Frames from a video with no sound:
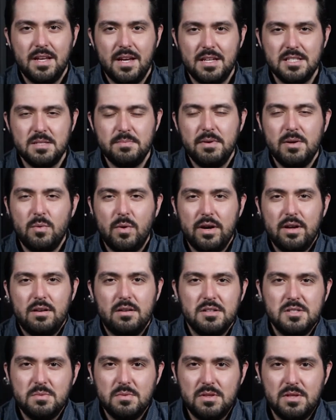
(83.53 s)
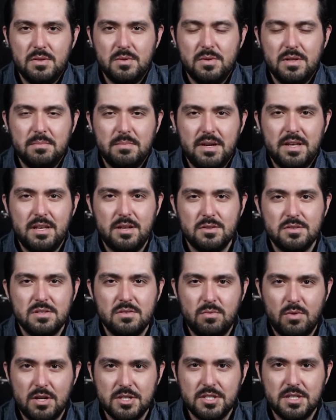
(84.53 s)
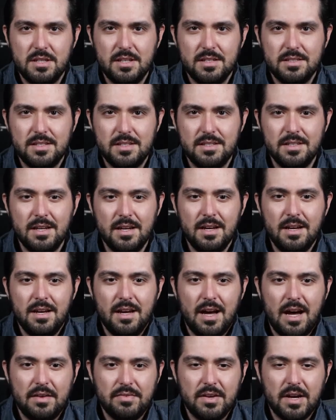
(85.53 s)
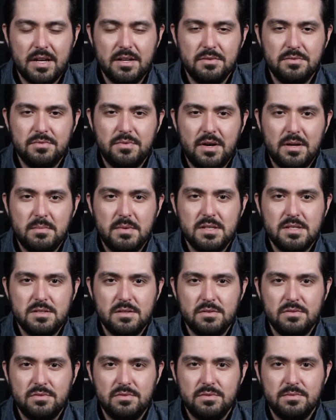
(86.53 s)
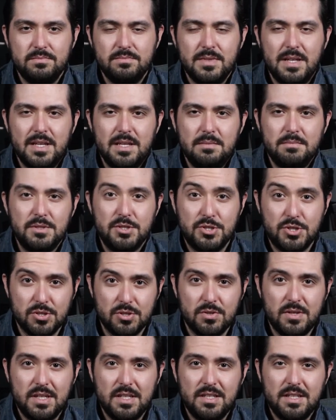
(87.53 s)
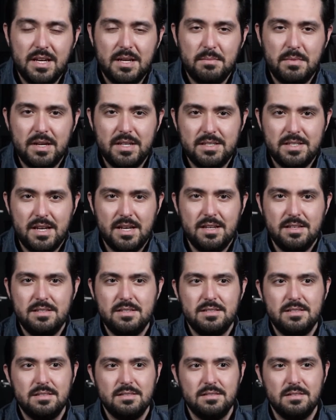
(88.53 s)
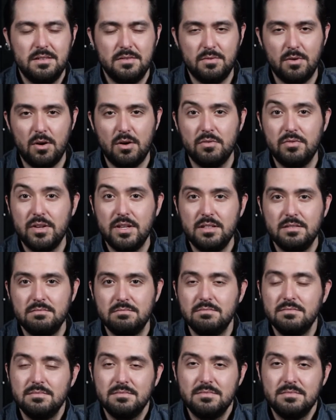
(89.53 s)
And to be quite honest with you, in my years of watch collecting, I've kind of found myself maturing and my taste evolving.